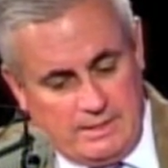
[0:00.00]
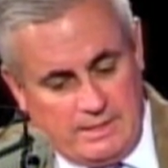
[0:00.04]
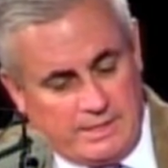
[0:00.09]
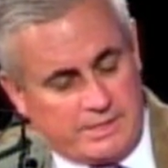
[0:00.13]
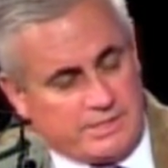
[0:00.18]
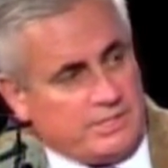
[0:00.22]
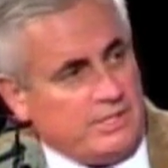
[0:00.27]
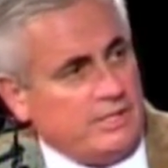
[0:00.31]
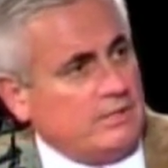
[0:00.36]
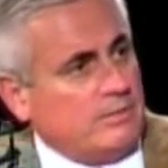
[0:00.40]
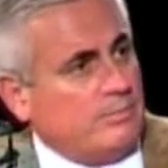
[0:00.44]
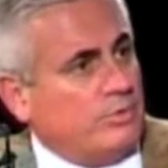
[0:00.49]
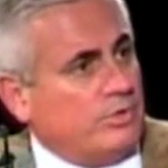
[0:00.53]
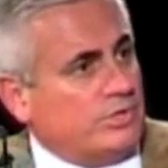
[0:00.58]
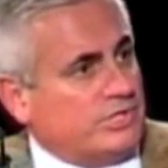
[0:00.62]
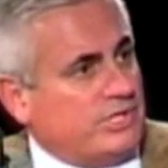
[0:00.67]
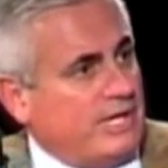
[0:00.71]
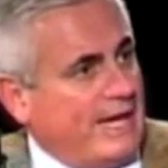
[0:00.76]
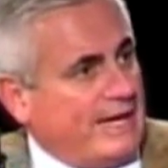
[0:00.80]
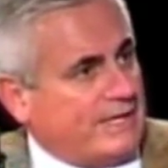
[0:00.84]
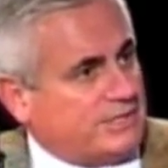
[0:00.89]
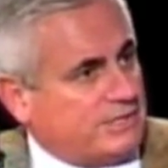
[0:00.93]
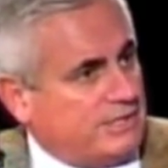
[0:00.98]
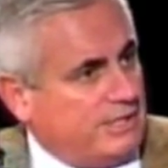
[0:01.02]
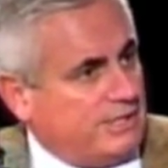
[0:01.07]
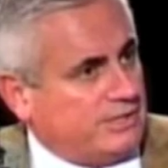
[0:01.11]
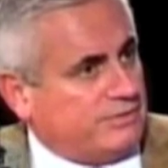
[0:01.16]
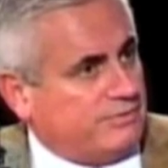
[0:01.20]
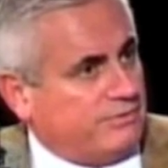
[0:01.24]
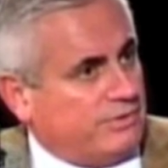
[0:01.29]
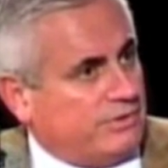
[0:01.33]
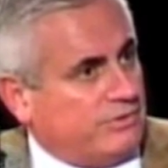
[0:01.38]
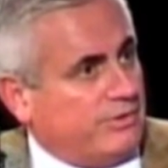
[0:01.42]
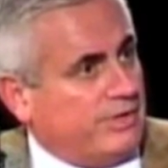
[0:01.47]
Extend the Bush tax cuts
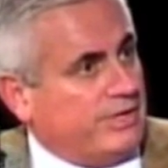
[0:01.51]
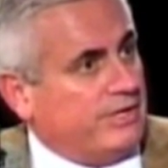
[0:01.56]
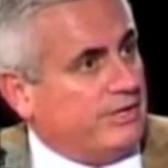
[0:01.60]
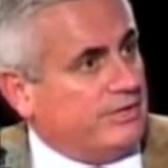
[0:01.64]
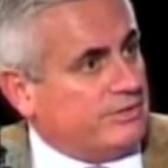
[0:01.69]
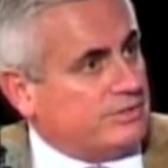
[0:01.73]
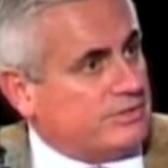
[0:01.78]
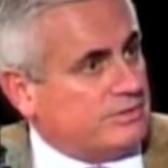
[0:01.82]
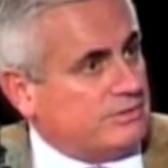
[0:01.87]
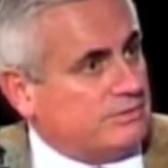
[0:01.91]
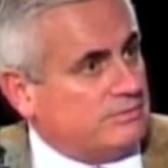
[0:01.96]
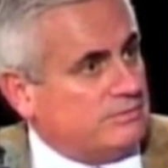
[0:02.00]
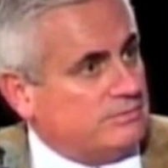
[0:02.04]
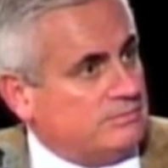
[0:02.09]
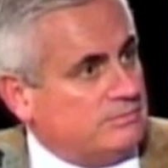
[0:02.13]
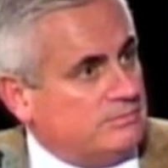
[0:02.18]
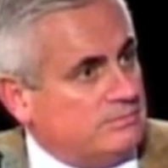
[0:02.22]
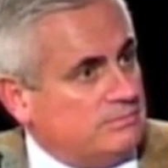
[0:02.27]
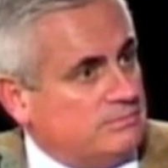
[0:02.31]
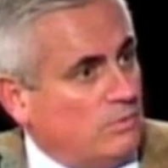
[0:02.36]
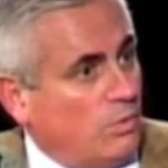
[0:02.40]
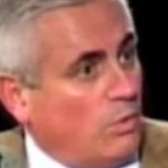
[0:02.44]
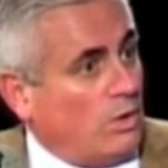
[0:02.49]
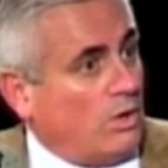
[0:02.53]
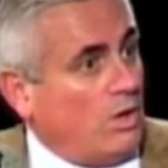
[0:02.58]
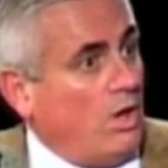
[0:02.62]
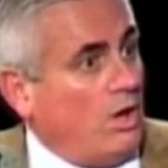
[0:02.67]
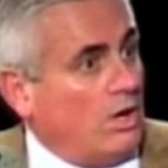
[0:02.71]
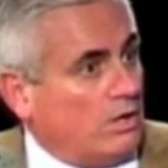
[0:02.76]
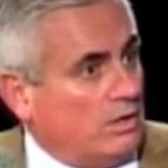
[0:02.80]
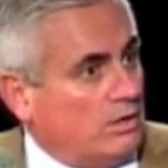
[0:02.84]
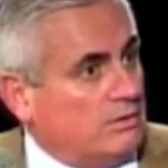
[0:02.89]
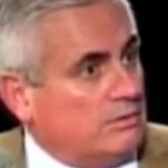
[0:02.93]
for 3 years or longer.